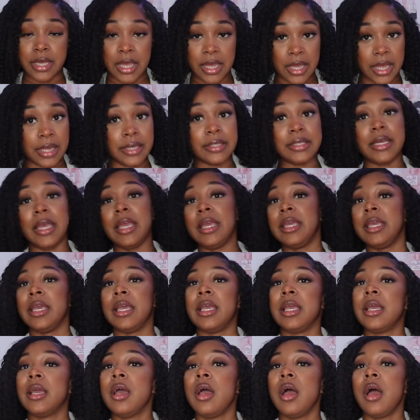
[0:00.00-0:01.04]

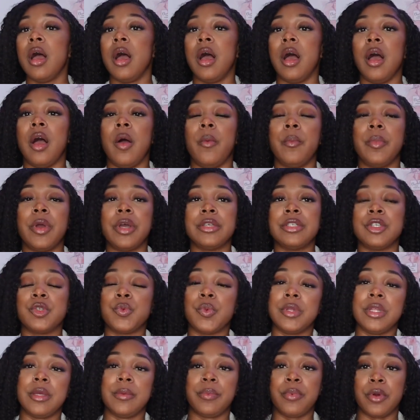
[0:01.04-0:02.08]
intaking, because it's
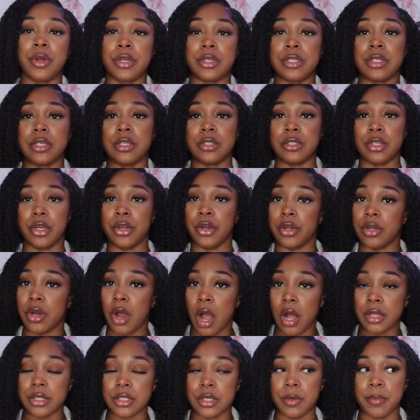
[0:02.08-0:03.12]
really important to consult your
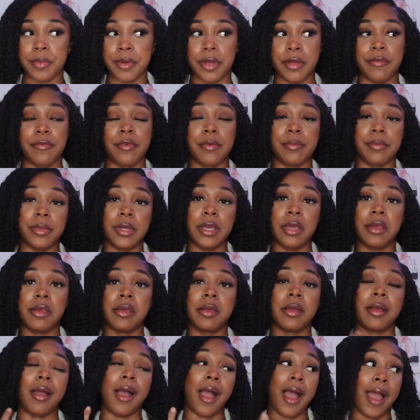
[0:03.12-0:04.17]
doctor. But for
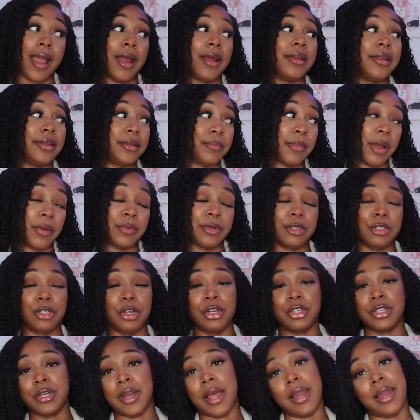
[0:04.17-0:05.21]
me, I already did my
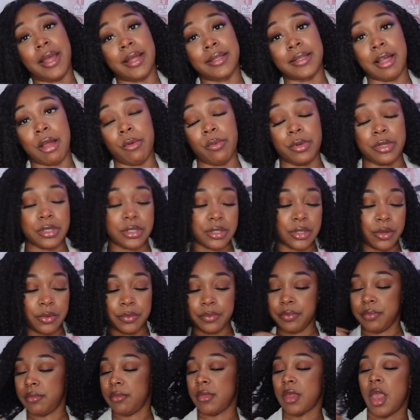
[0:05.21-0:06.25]
research and I like that one. So
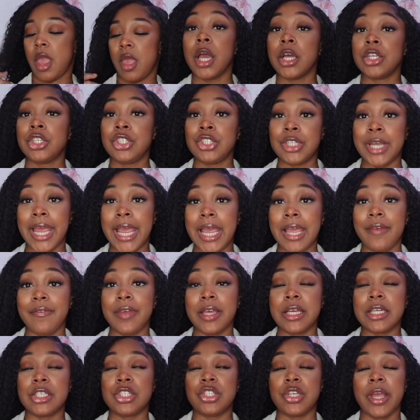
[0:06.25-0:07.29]

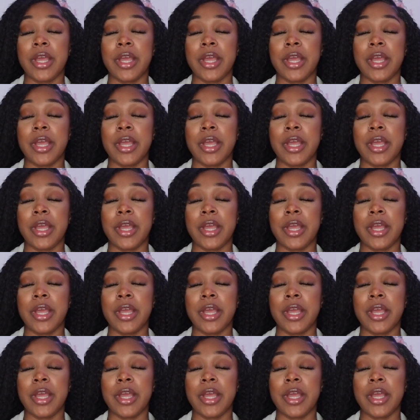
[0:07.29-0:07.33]
shaving,